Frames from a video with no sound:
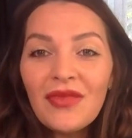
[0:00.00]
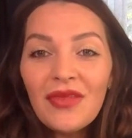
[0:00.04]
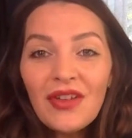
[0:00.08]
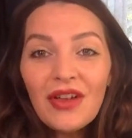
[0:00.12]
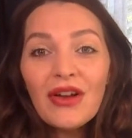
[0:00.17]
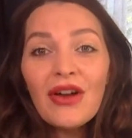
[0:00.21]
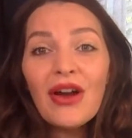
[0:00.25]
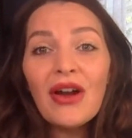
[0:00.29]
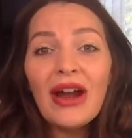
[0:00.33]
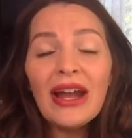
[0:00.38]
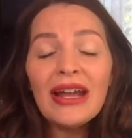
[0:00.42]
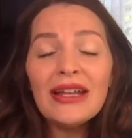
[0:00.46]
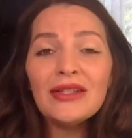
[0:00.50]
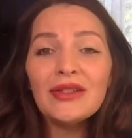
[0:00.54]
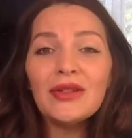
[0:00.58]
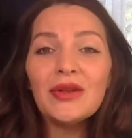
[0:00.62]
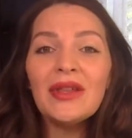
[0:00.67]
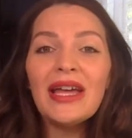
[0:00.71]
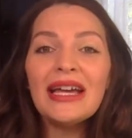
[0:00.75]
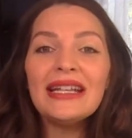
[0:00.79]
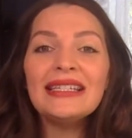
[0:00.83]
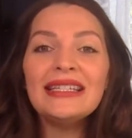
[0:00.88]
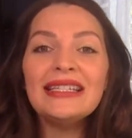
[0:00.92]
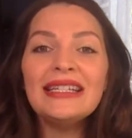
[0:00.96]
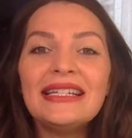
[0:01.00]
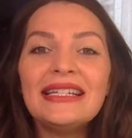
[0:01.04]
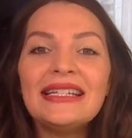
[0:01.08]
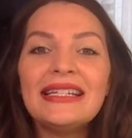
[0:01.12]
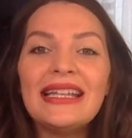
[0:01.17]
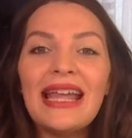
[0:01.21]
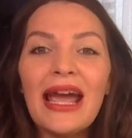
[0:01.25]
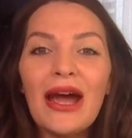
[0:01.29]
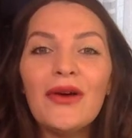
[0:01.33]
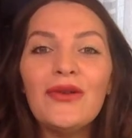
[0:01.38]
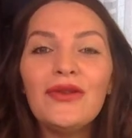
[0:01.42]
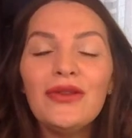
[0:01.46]
All right, so that's
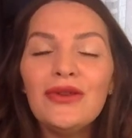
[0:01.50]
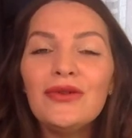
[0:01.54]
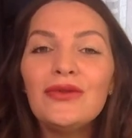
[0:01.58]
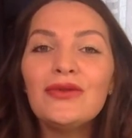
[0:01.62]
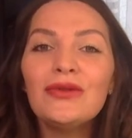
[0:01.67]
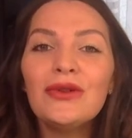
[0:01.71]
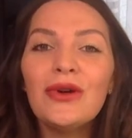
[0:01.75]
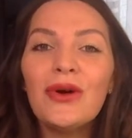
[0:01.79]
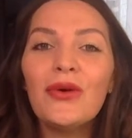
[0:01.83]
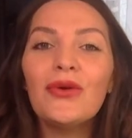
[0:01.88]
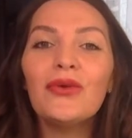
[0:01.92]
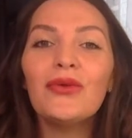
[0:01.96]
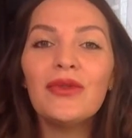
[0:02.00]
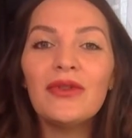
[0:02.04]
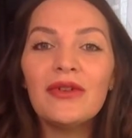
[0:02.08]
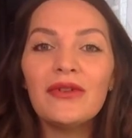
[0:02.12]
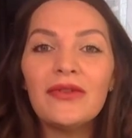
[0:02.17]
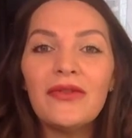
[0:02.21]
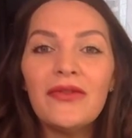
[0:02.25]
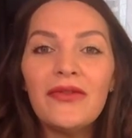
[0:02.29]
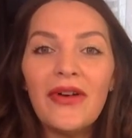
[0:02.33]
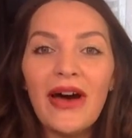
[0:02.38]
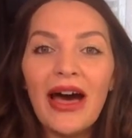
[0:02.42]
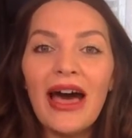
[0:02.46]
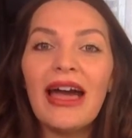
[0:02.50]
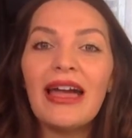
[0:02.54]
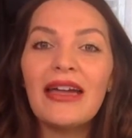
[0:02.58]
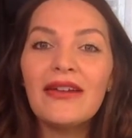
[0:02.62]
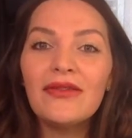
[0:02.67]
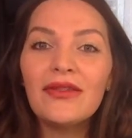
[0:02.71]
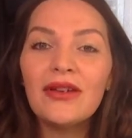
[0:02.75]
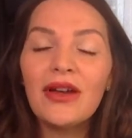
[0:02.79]
Now you know the 5